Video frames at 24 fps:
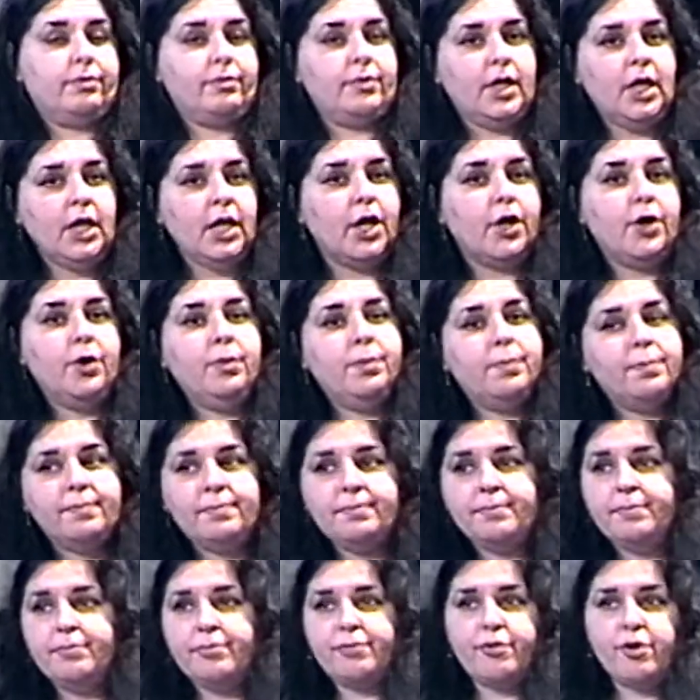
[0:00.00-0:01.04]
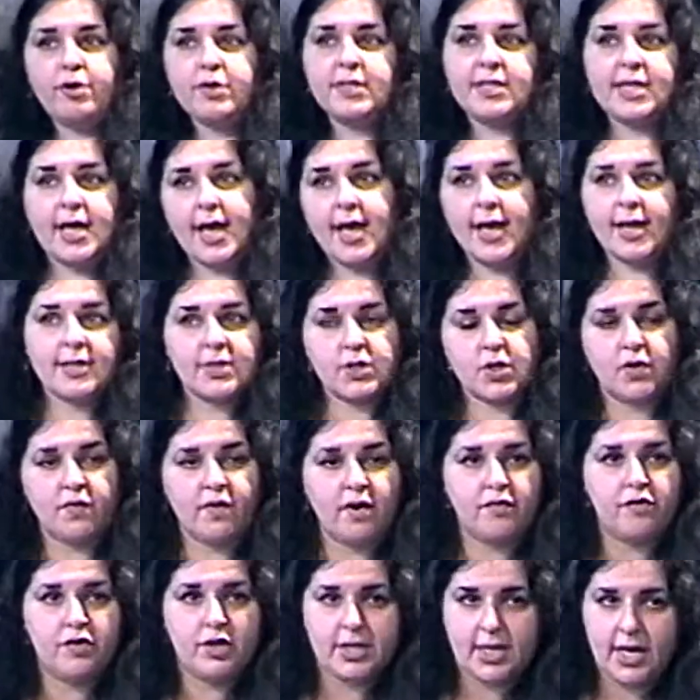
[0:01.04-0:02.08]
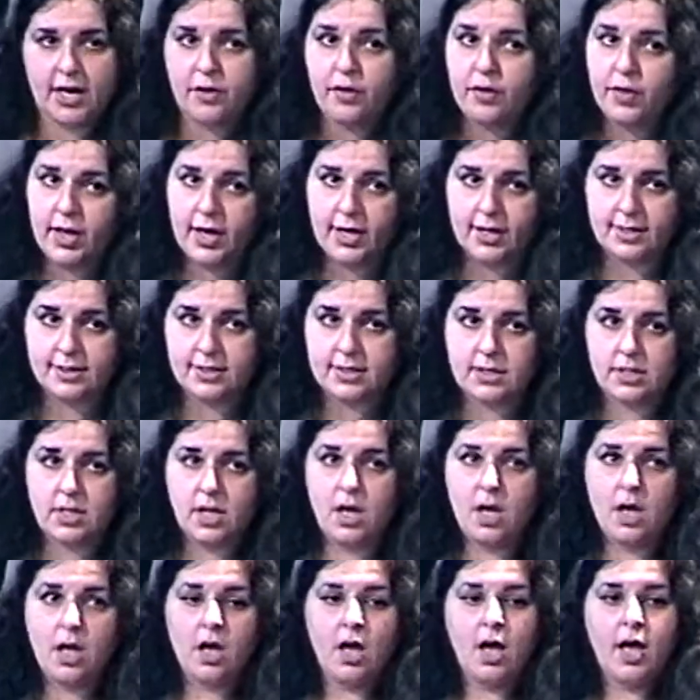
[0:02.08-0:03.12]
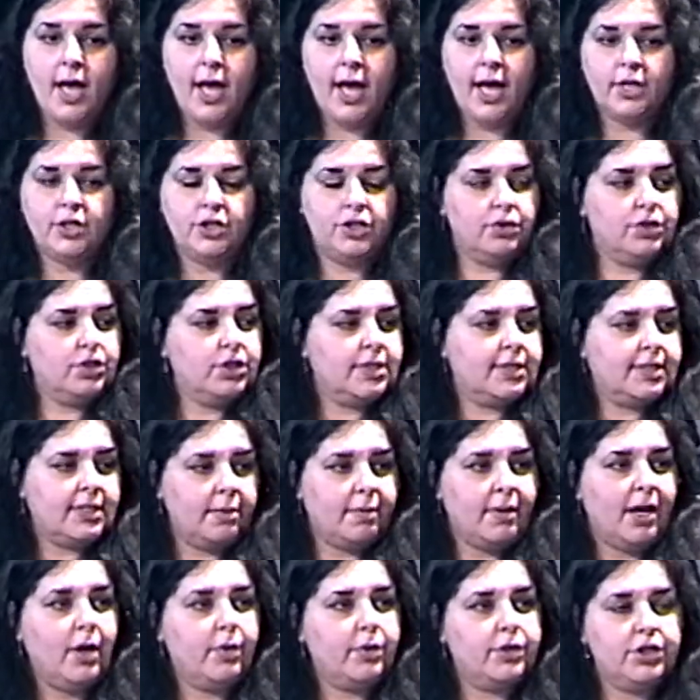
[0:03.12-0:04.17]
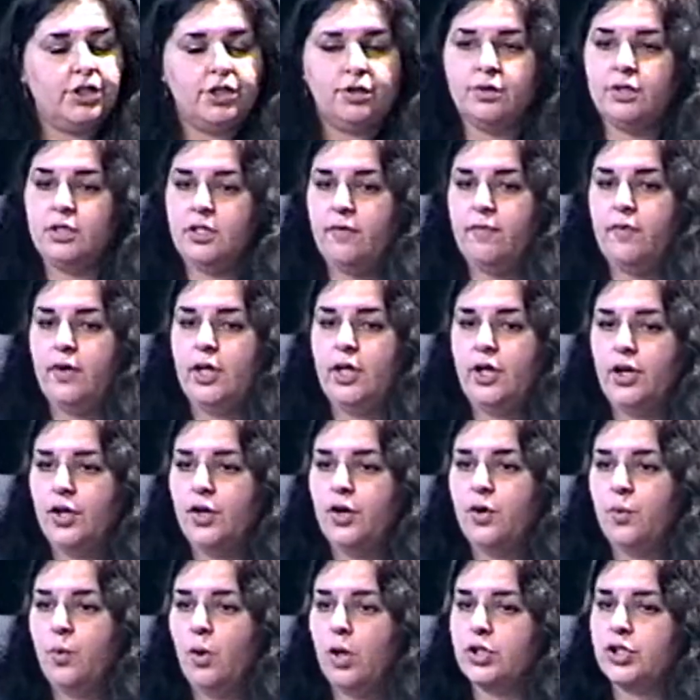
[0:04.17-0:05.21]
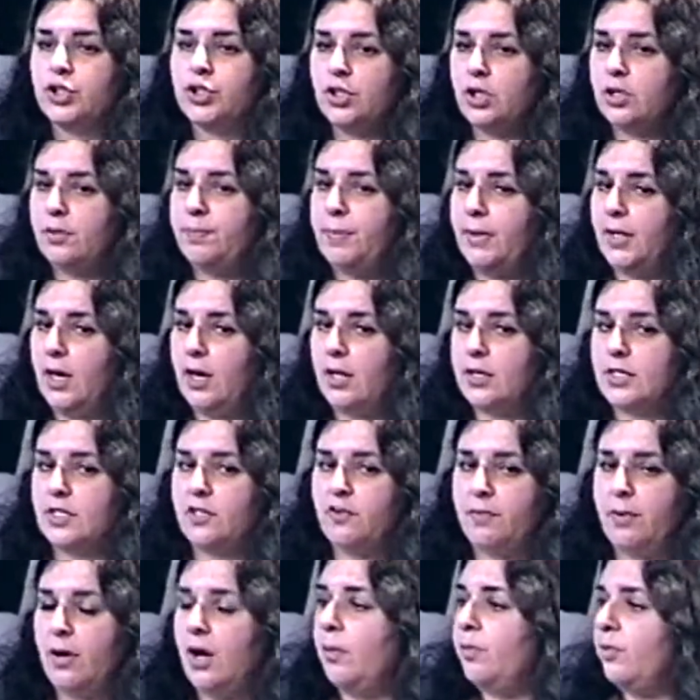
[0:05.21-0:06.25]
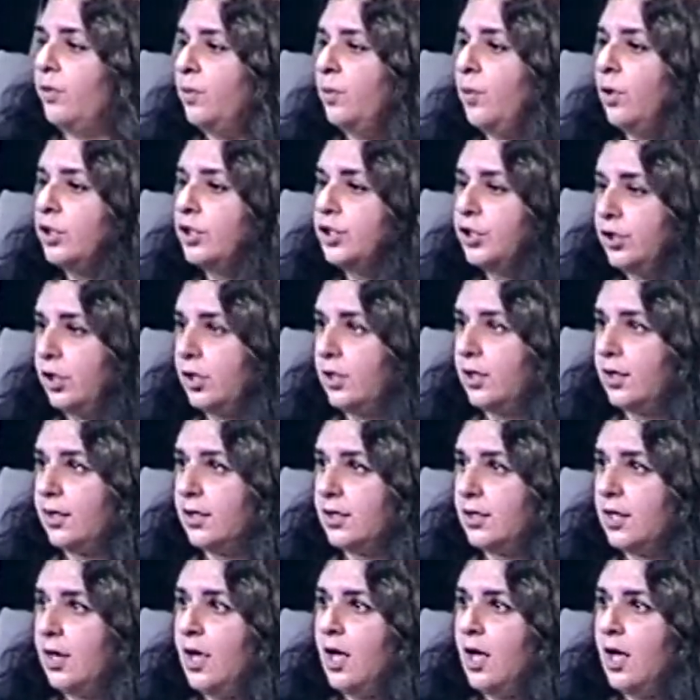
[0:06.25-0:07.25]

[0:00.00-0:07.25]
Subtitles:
you know, prosaic sort of everyday things. And you just somehow intuitively knew what should be asked of Baba and what shouldn't.